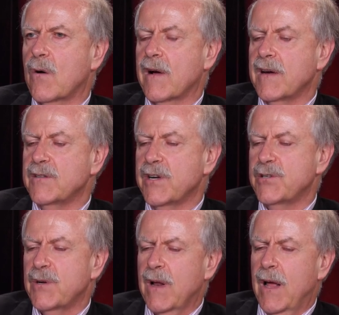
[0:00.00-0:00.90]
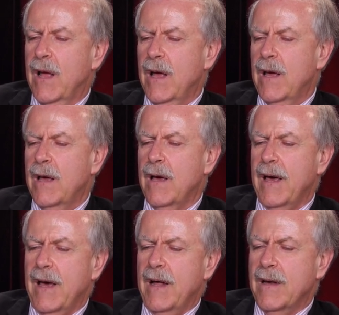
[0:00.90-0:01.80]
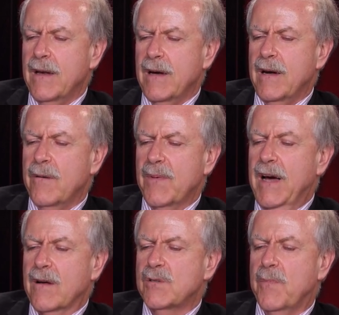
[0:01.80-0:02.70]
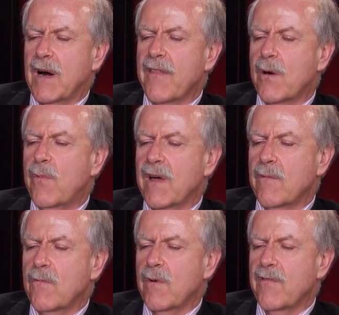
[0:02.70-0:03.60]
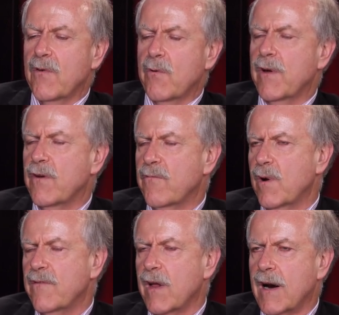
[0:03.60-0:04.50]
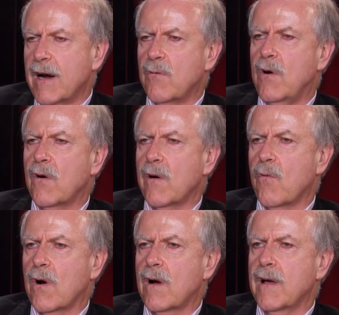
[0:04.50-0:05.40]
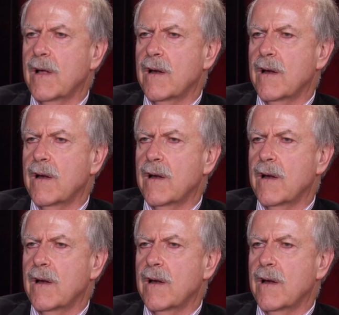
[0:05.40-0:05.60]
organization. But I think we feel we've done high quality work.